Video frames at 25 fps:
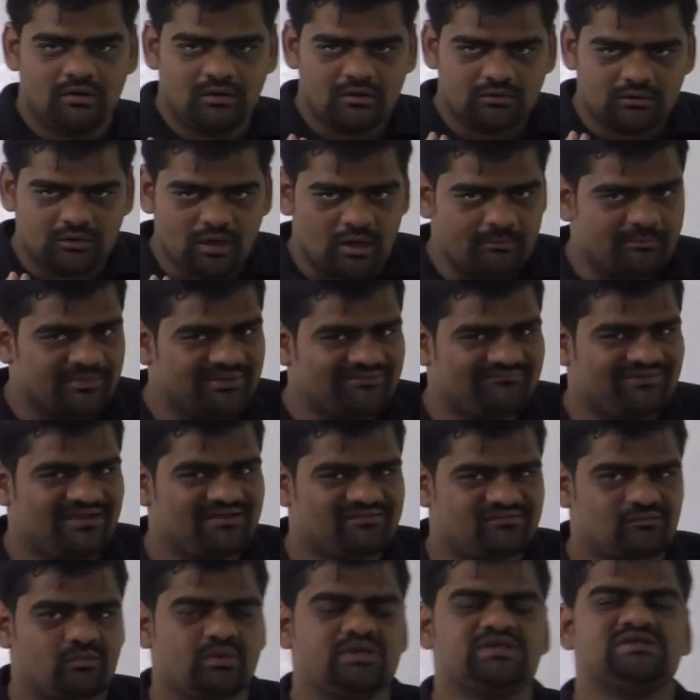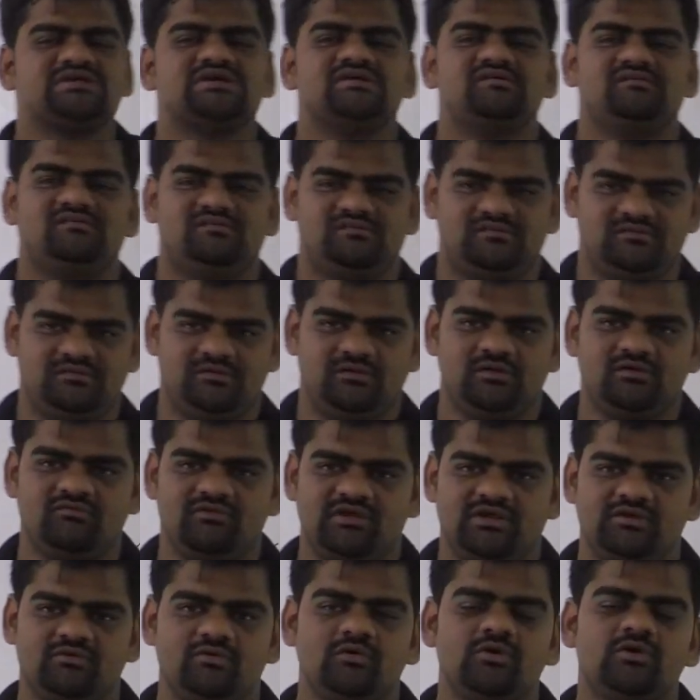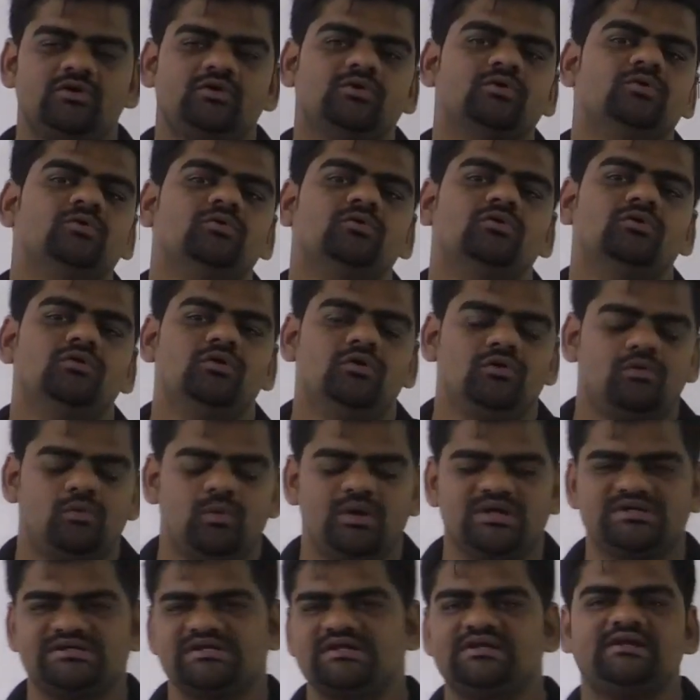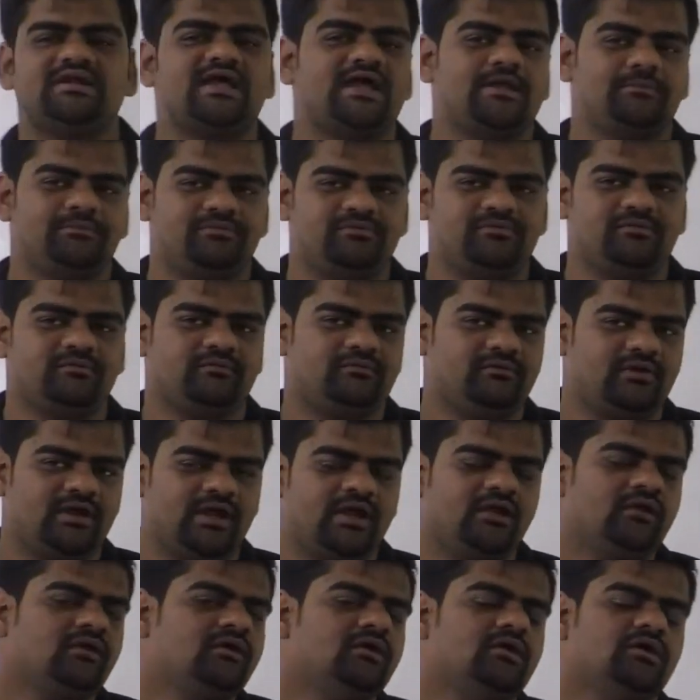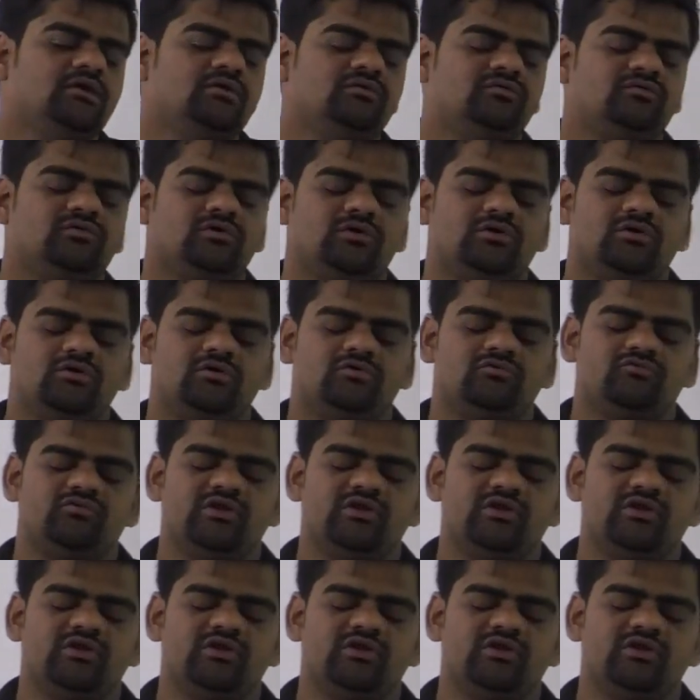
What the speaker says: topic wise questions, you know, when you go to question types, right? So we